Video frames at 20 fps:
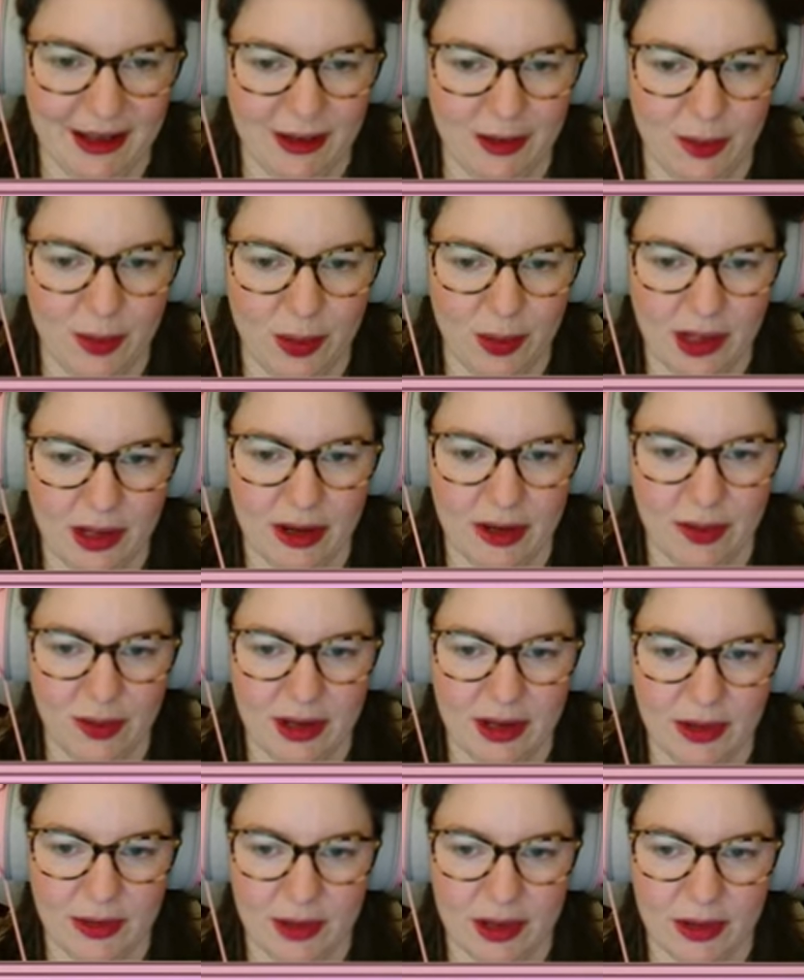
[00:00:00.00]
What we got?
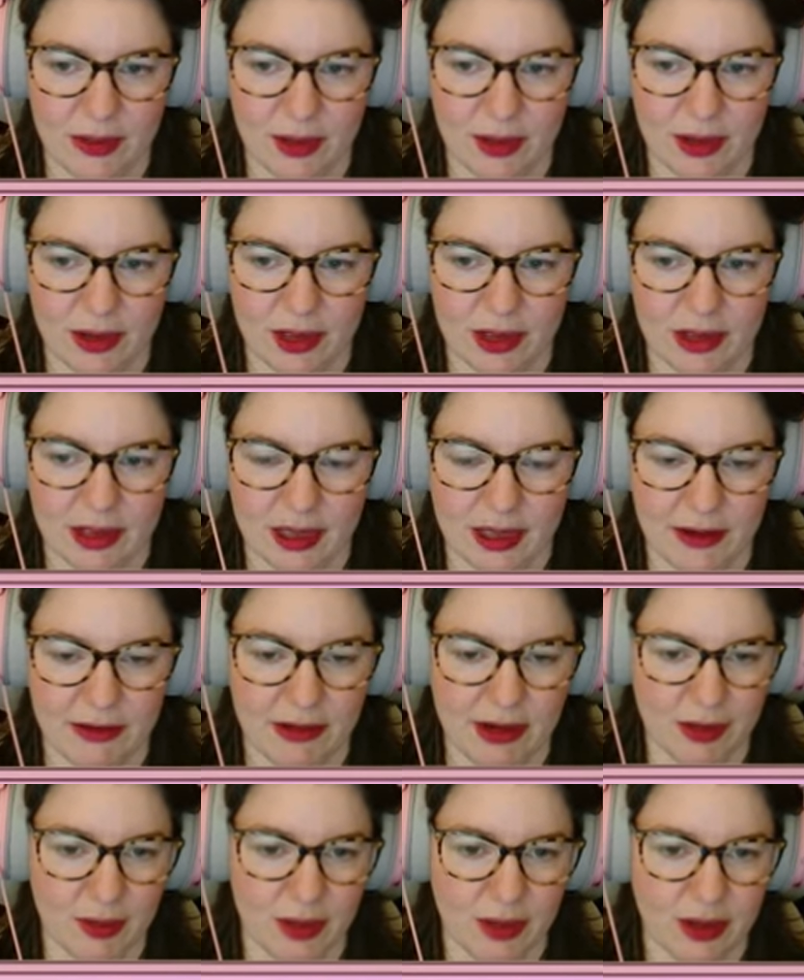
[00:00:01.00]
What we got? Okay,
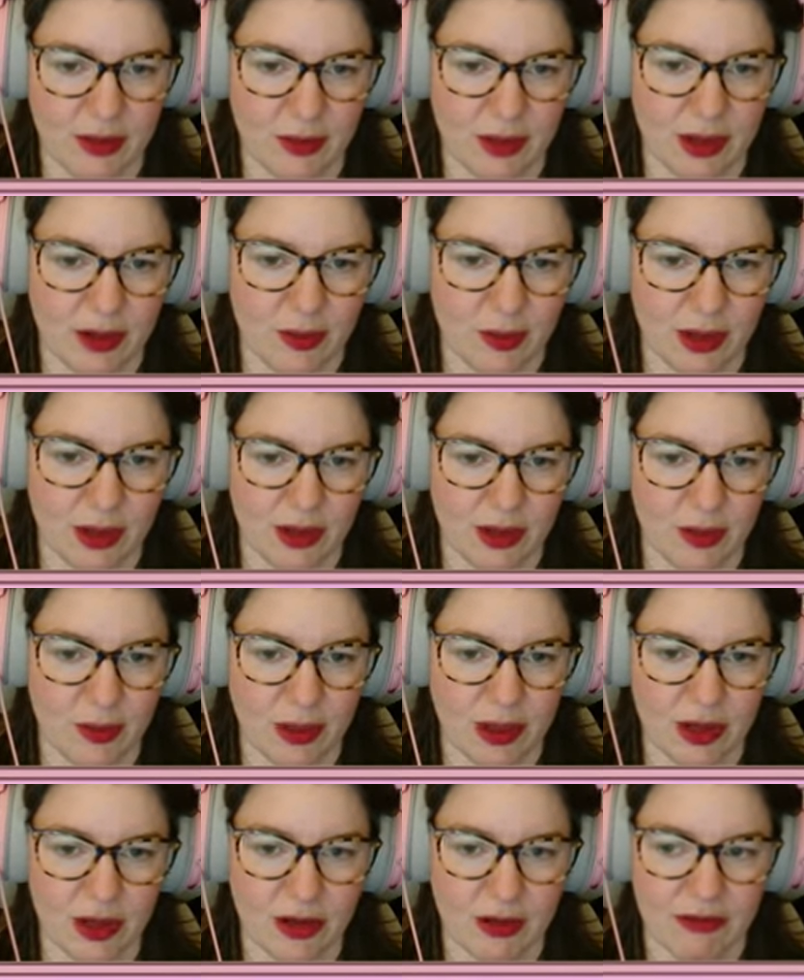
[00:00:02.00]
right. We
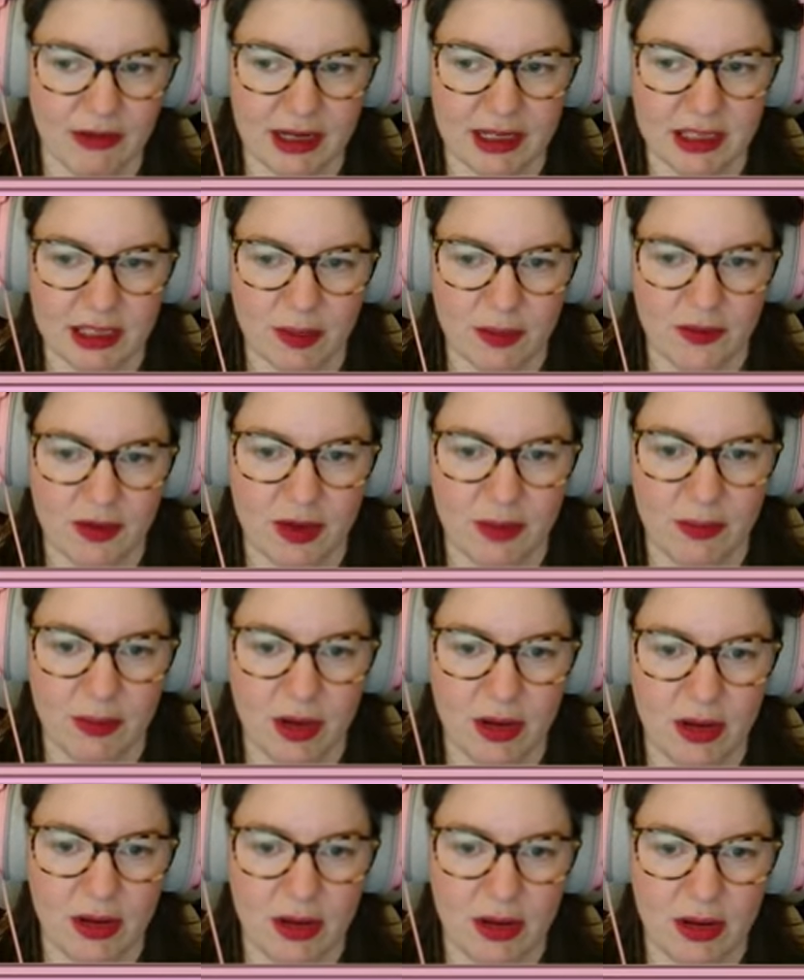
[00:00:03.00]
got. Right. So we've got
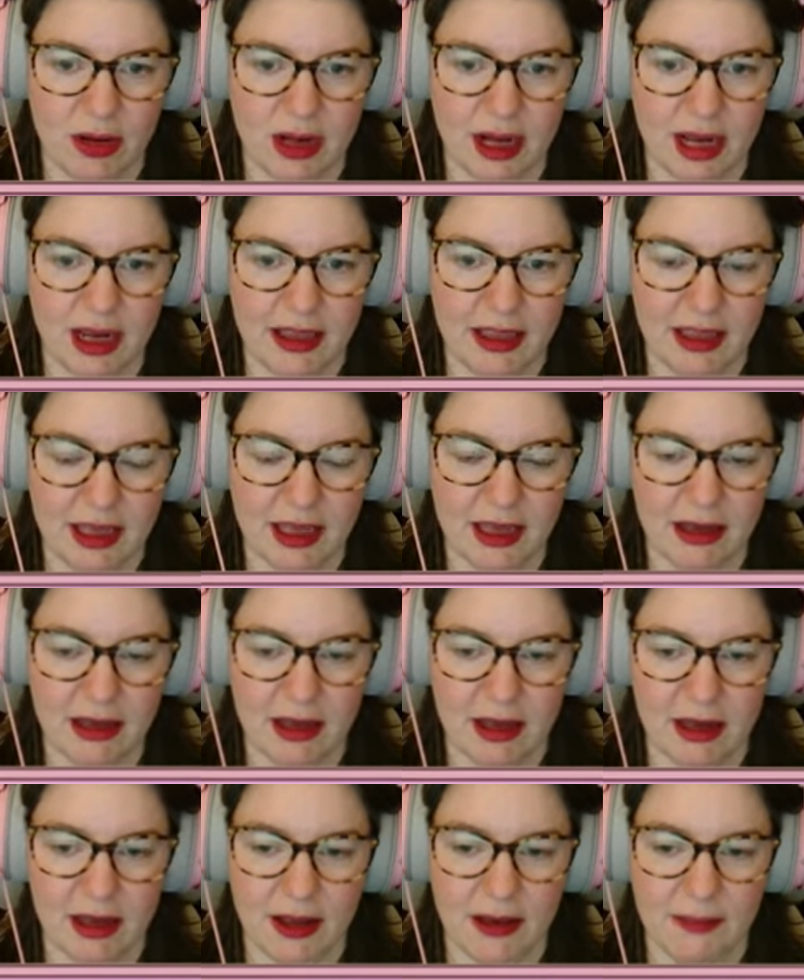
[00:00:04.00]
more. I think
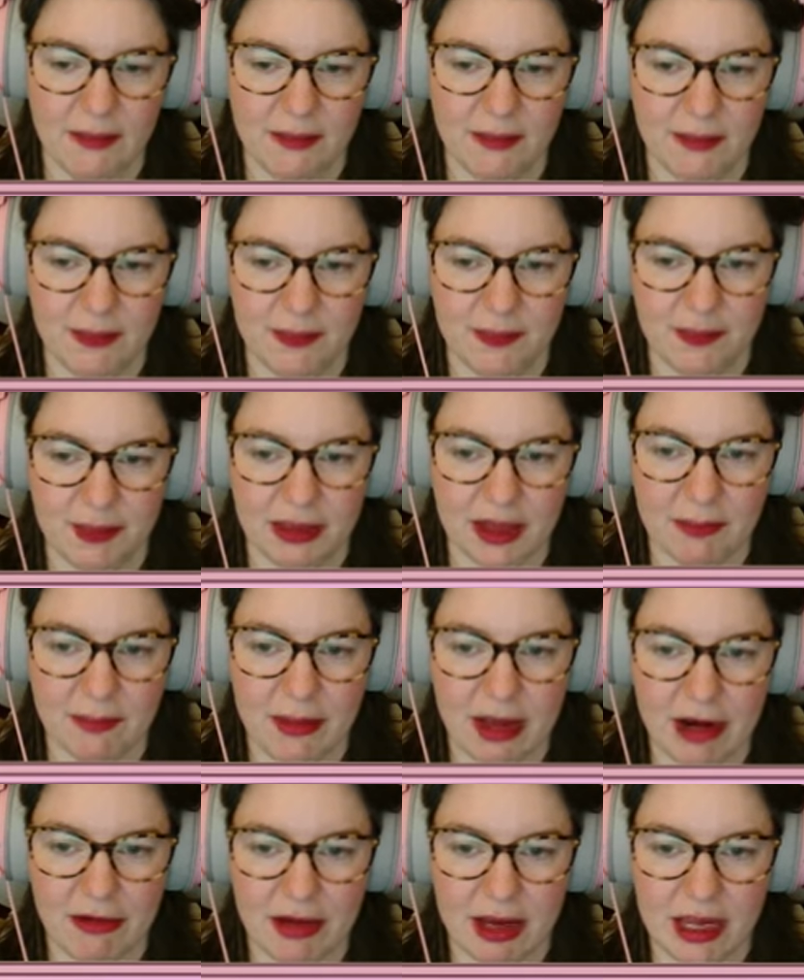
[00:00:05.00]

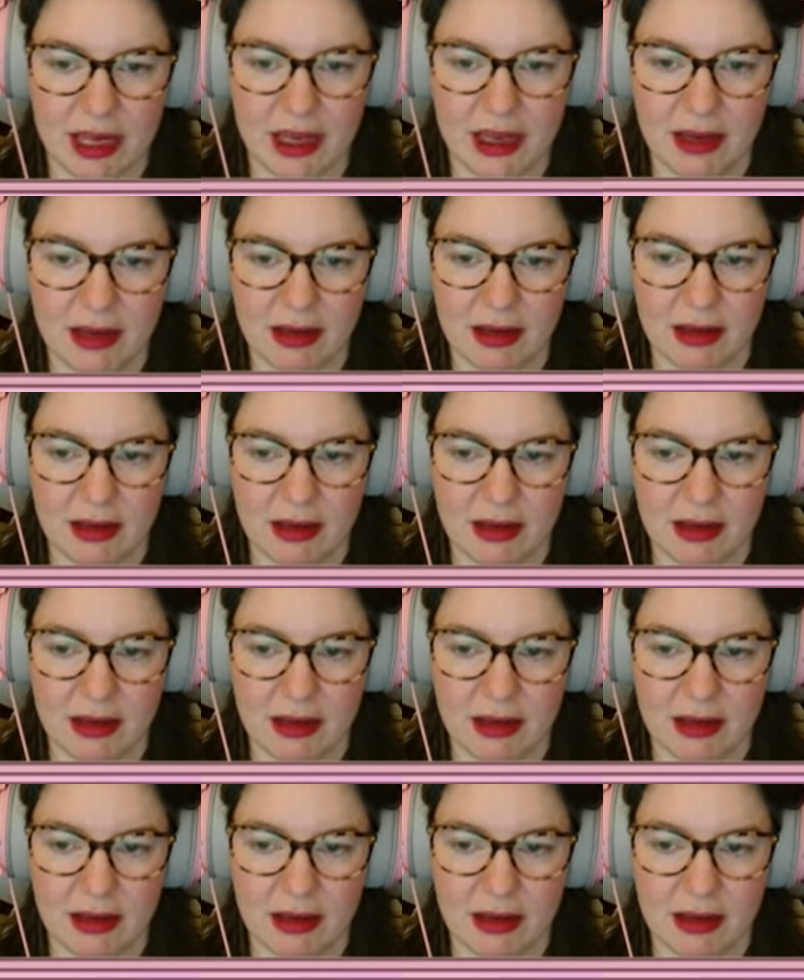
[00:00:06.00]
Merry.